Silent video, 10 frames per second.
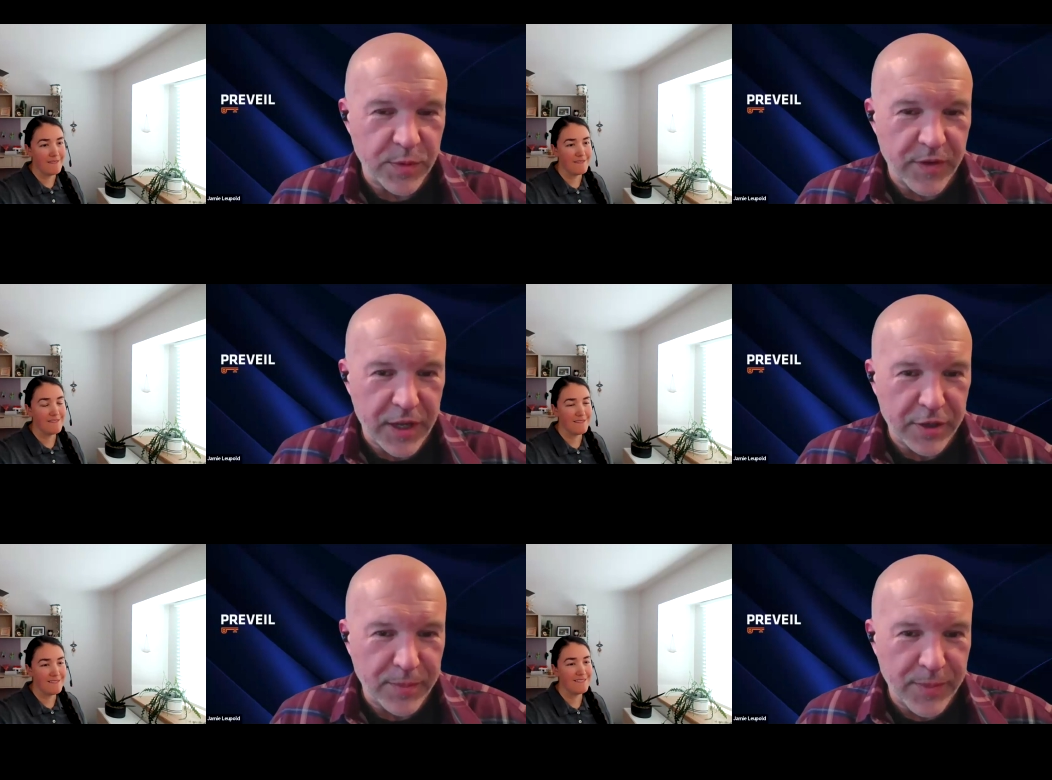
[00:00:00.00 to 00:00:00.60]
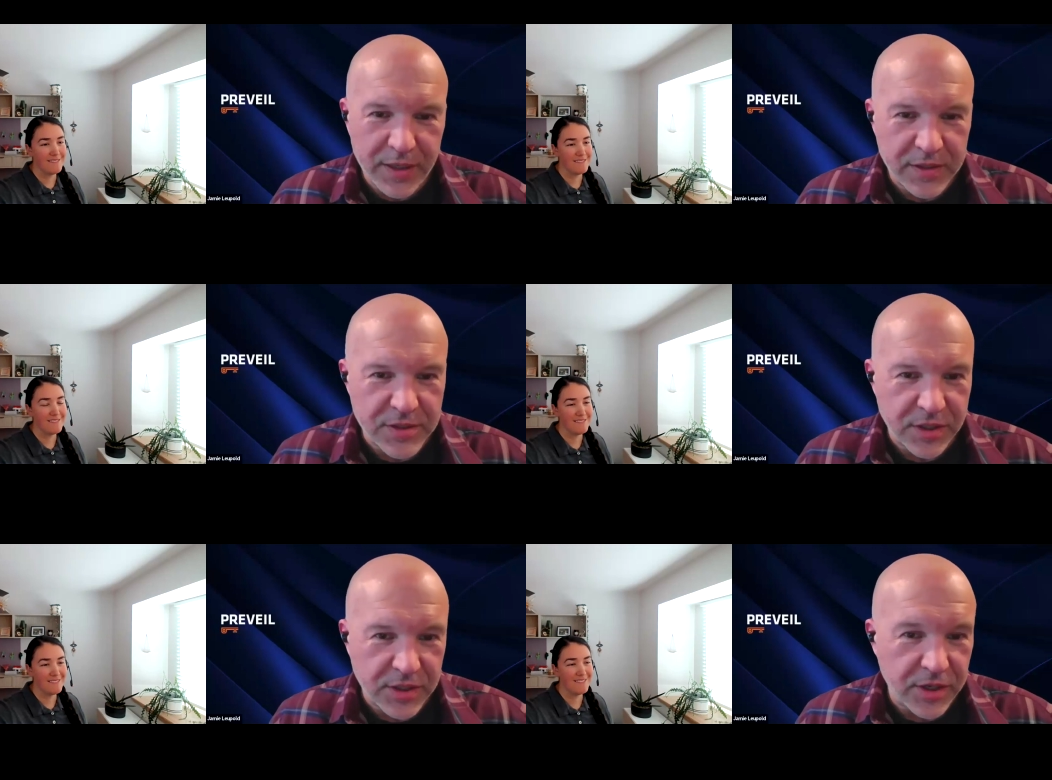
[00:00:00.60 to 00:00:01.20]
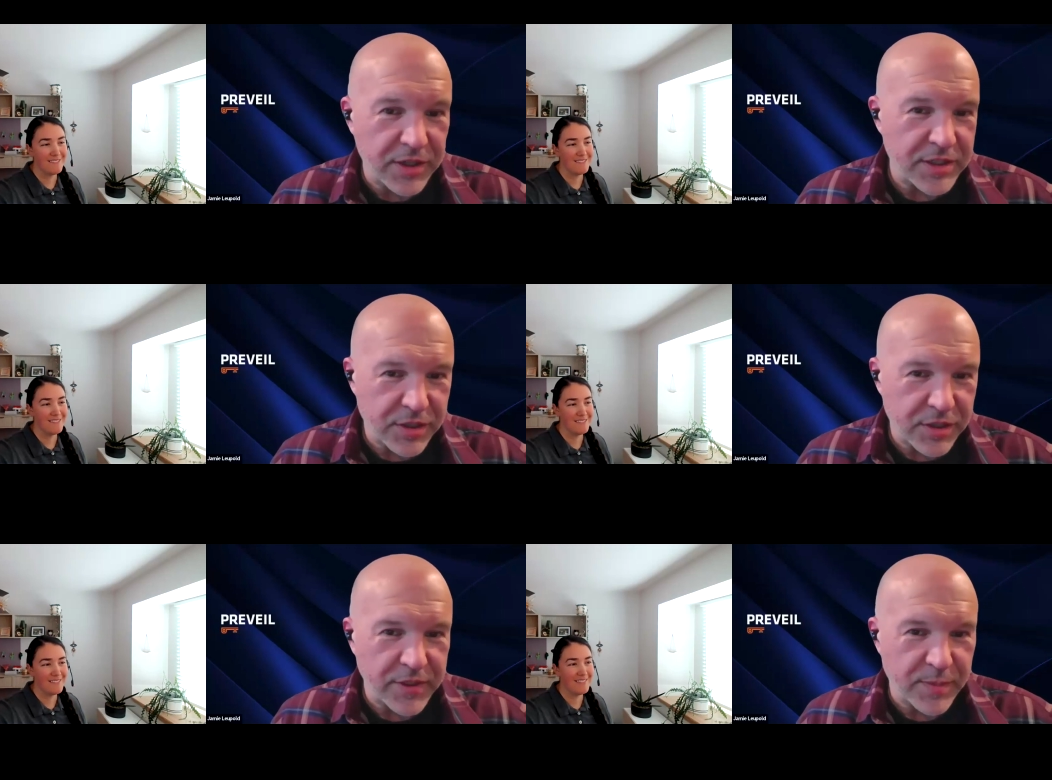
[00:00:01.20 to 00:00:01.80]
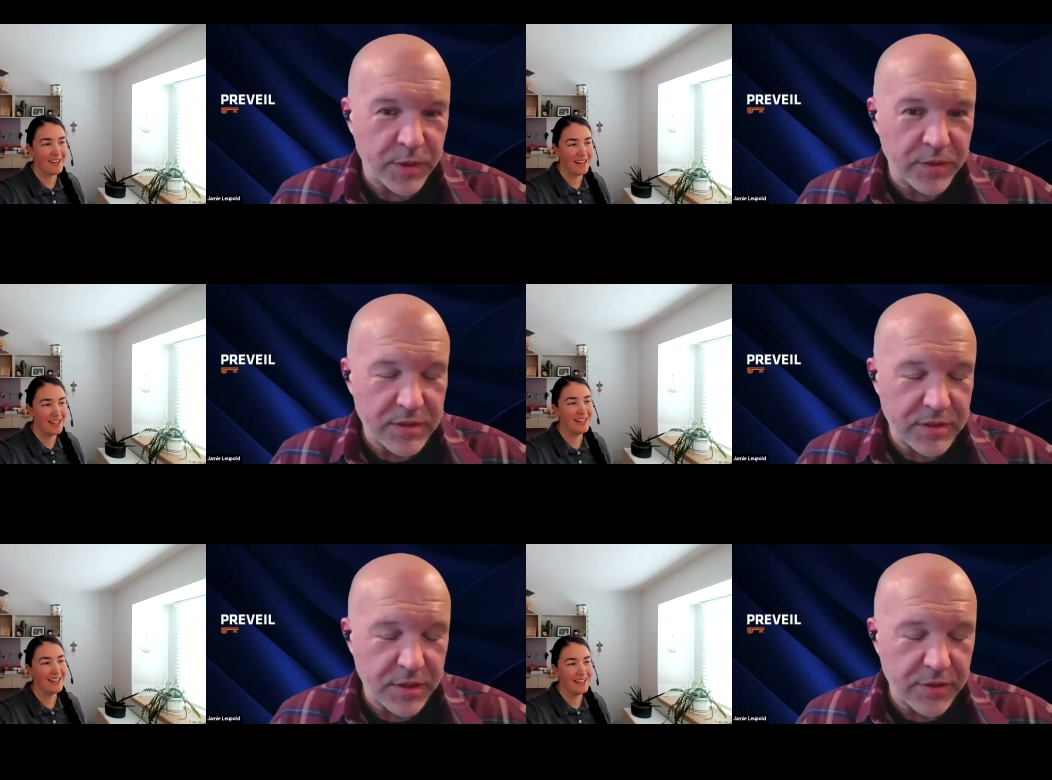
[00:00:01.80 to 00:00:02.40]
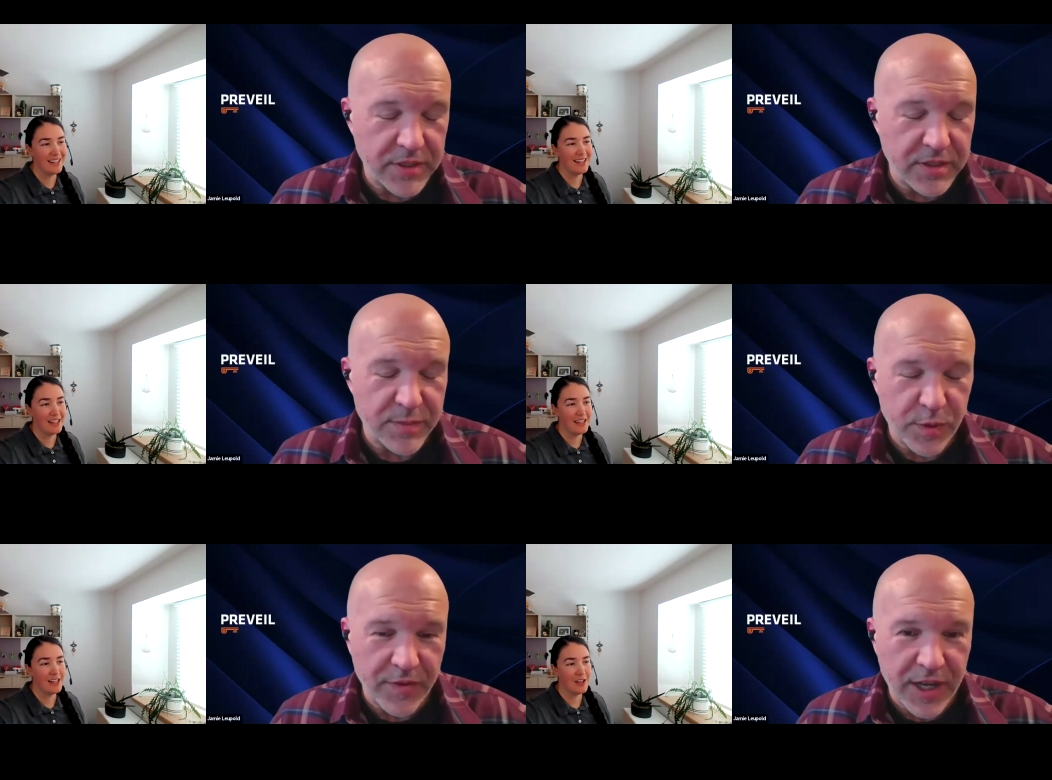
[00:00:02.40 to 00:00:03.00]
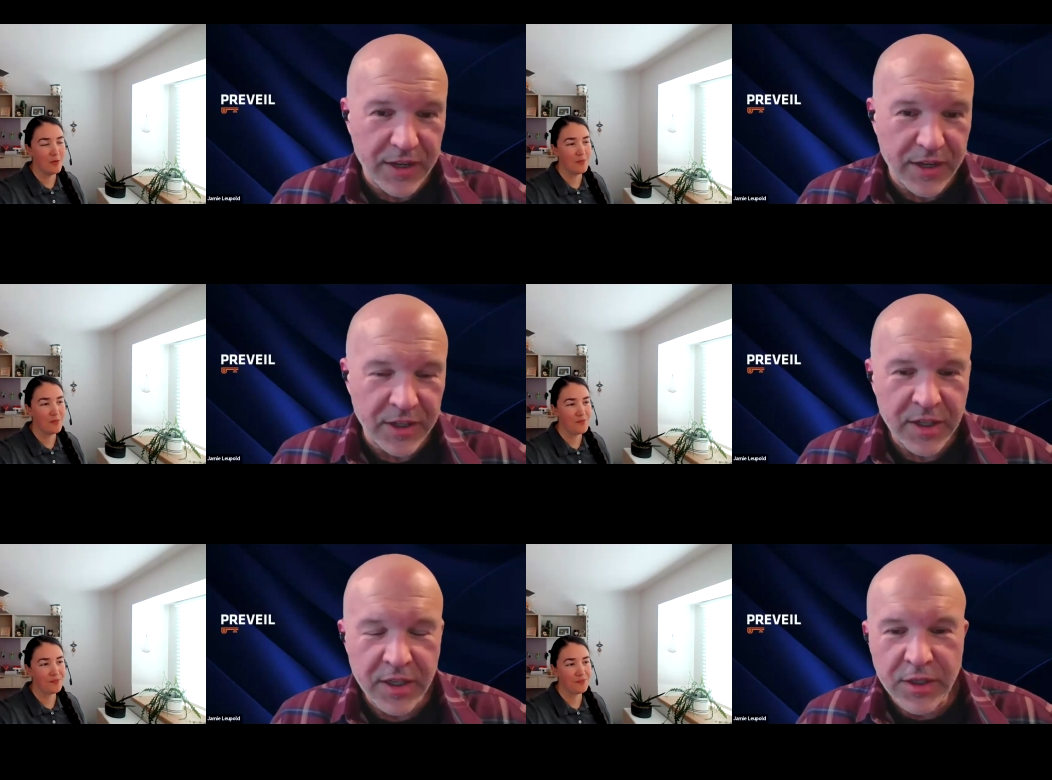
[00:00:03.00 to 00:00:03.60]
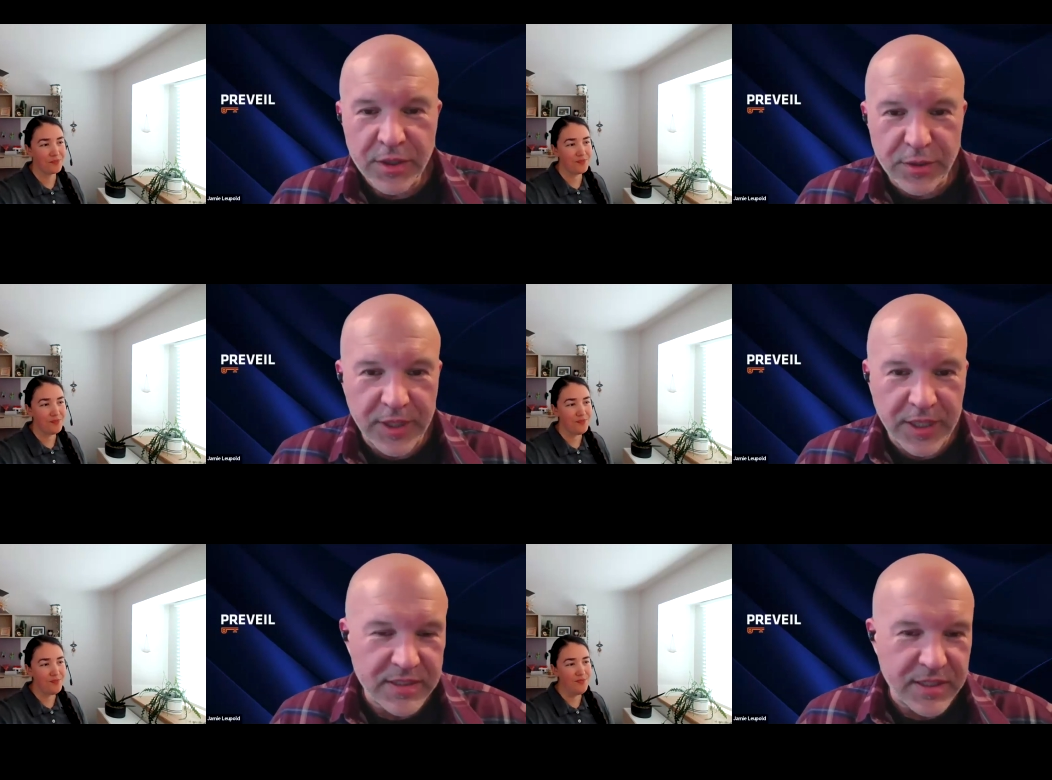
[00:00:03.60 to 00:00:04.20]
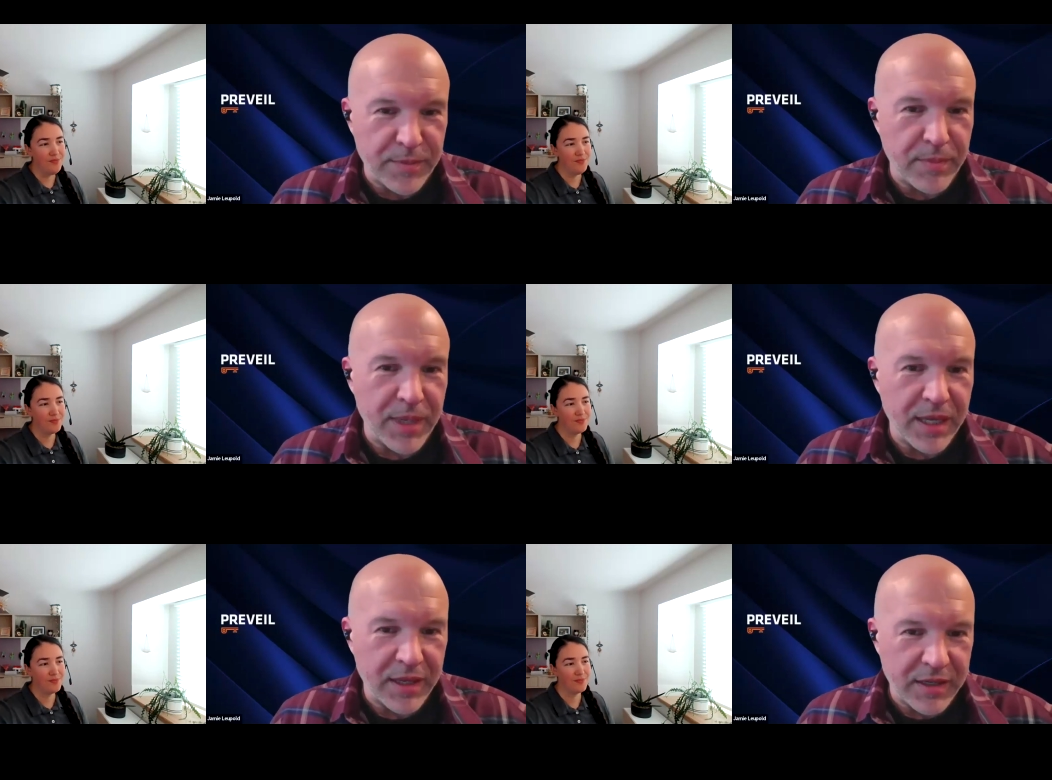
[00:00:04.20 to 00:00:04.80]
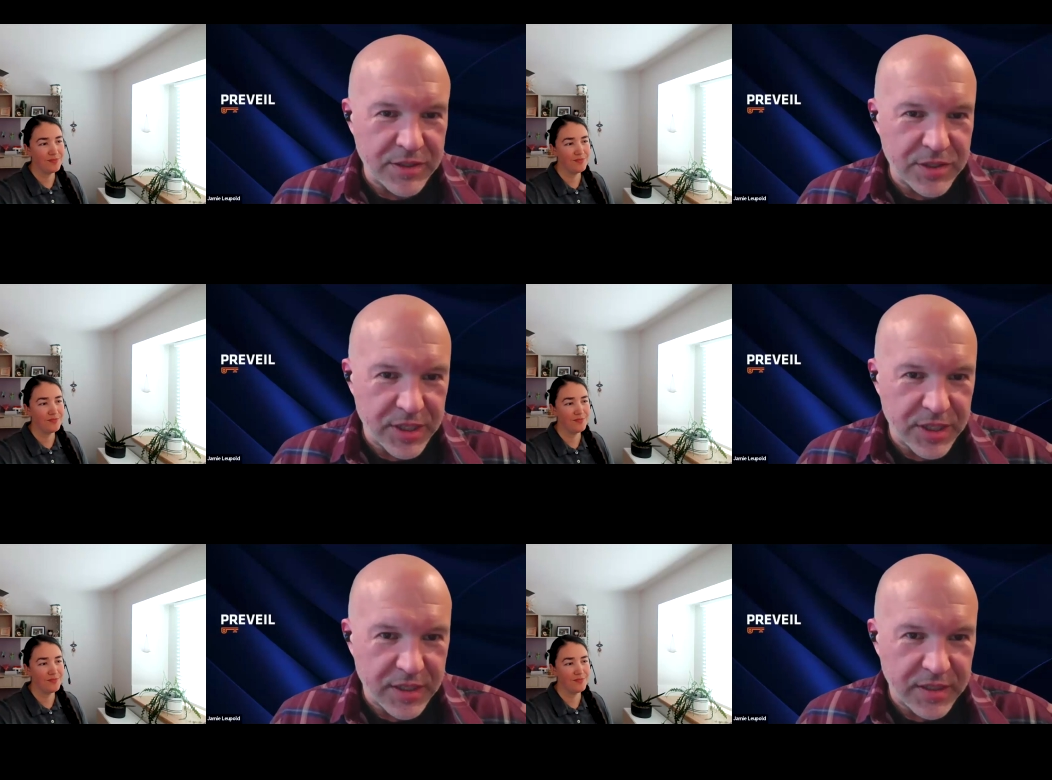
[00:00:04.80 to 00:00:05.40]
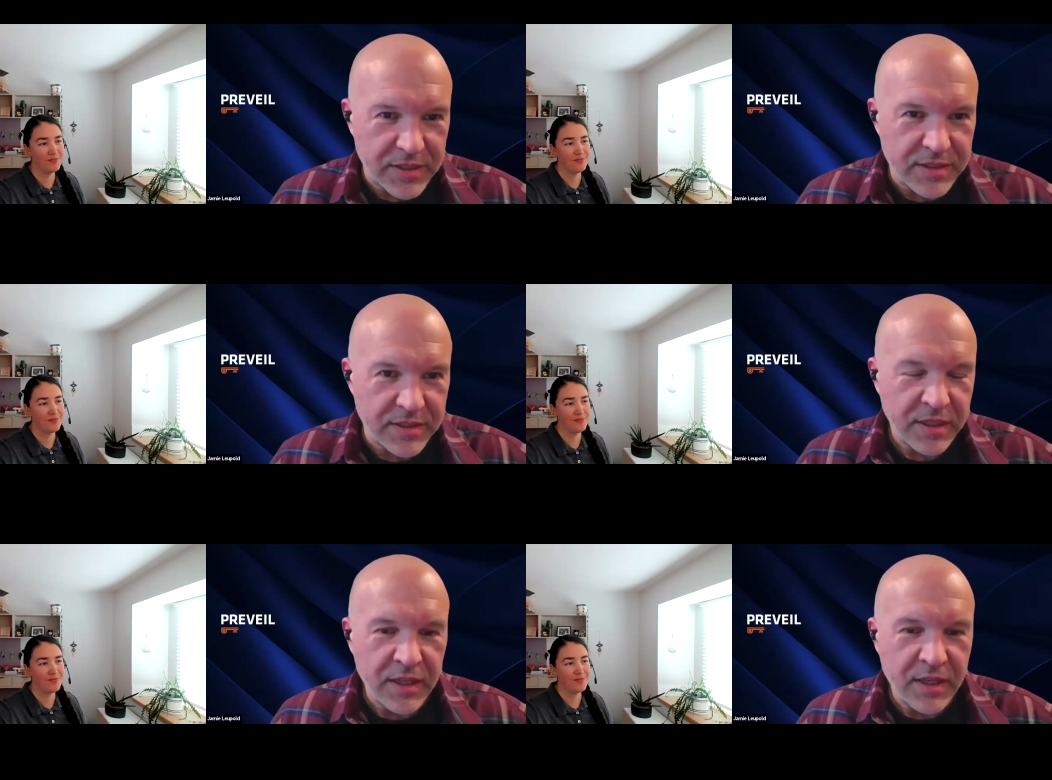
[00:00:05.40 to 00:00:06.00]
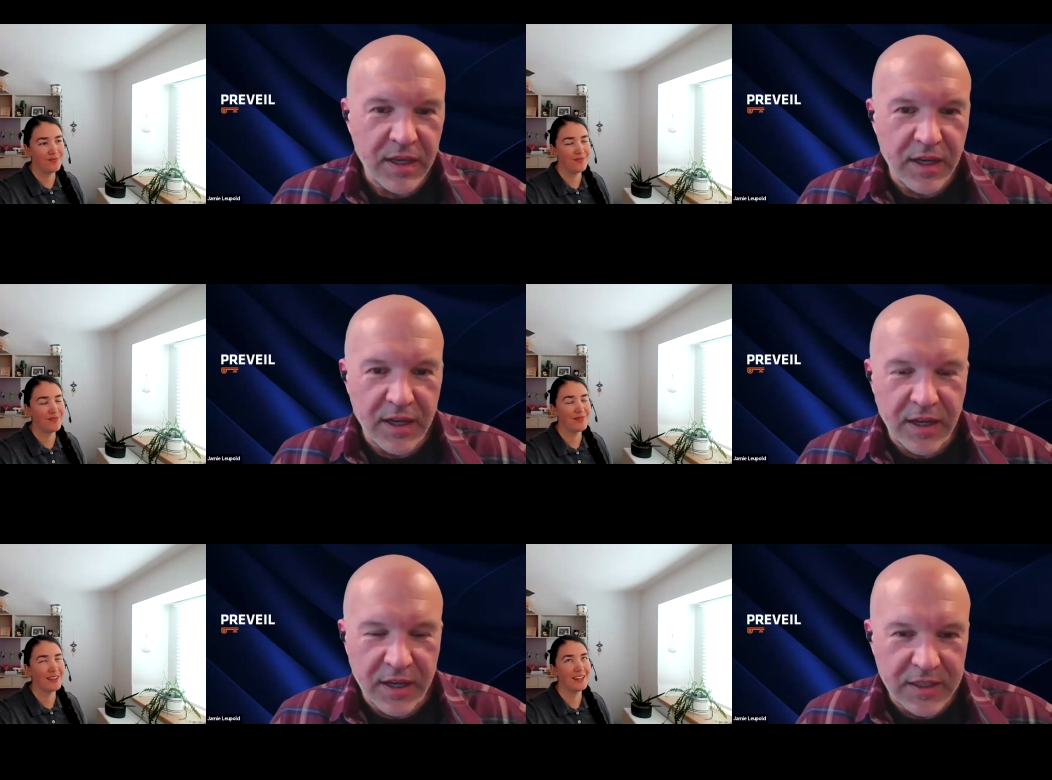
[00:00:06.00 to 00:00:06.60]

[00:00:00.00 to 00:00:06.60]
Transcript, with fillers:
Speaker 1: provider, managed security service services provider, who let's say manages uh, a